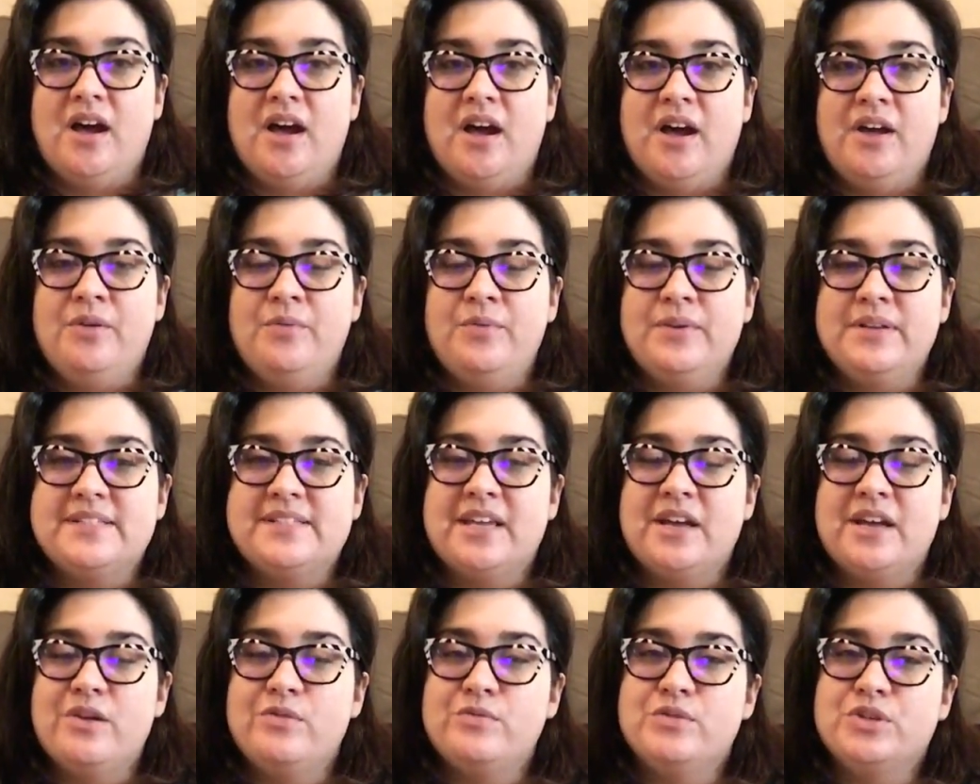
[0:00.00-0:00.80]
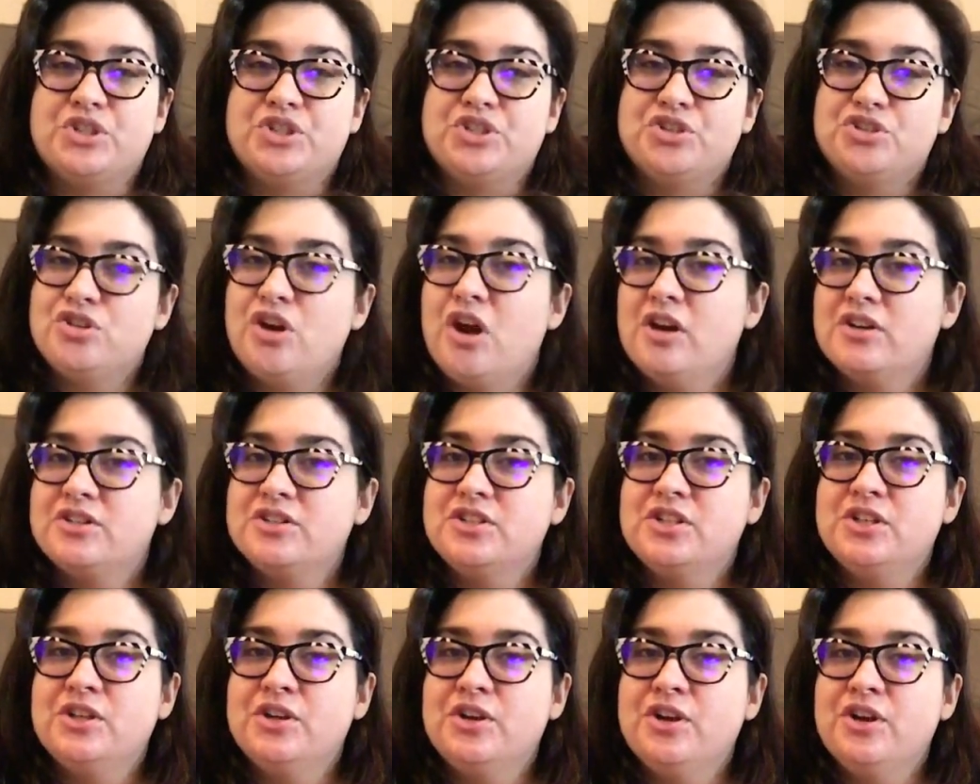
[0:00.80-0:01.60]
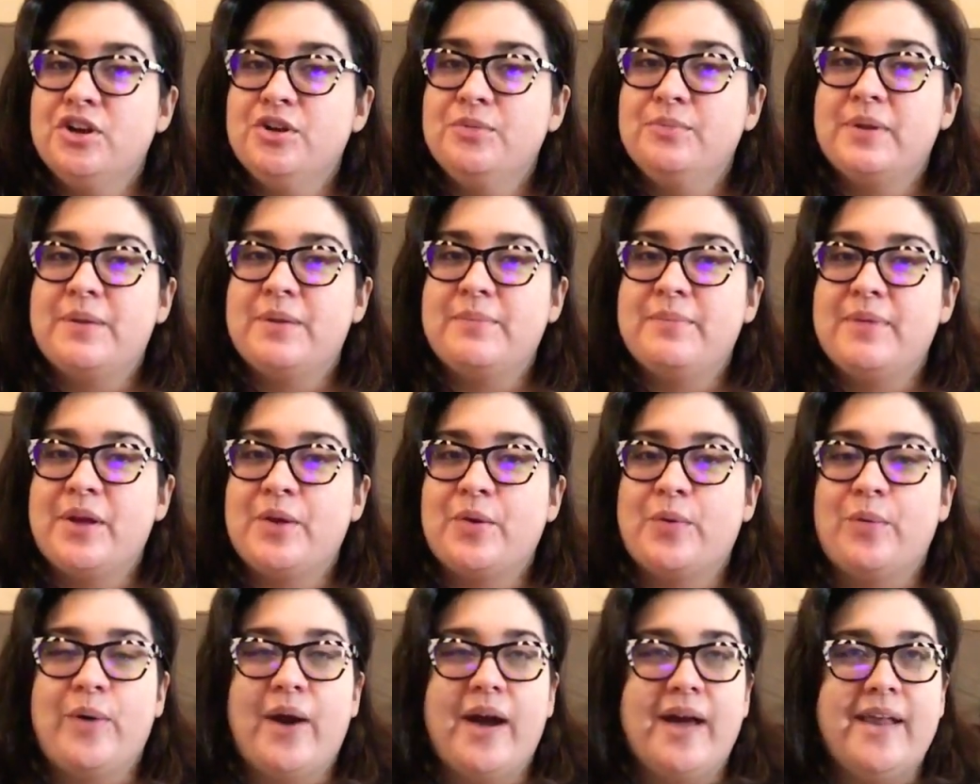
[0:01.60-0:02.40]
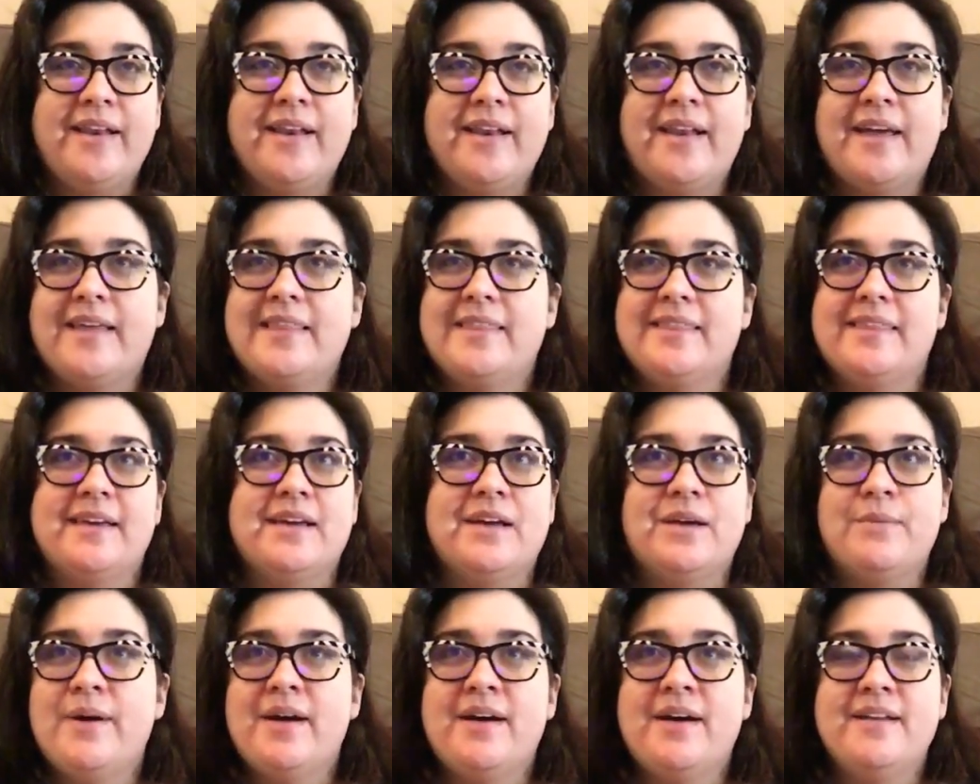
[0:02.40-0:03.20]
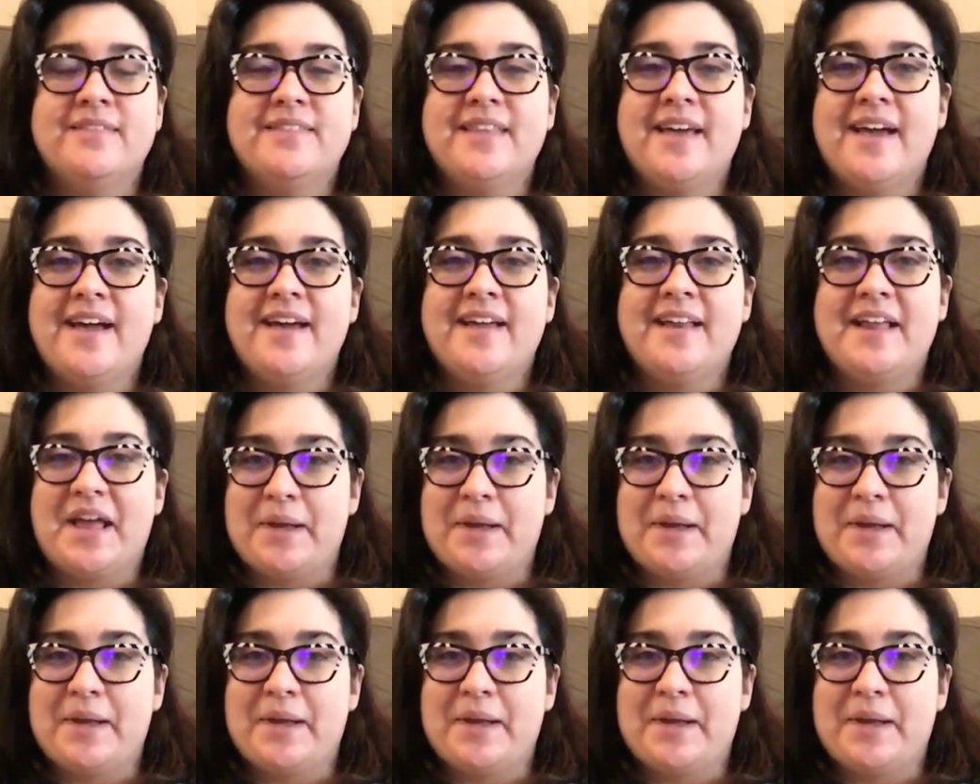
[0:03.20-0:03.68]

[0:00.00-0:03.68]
I don't want to say I was shocked to learn, but I'm like, why didn't I think about that?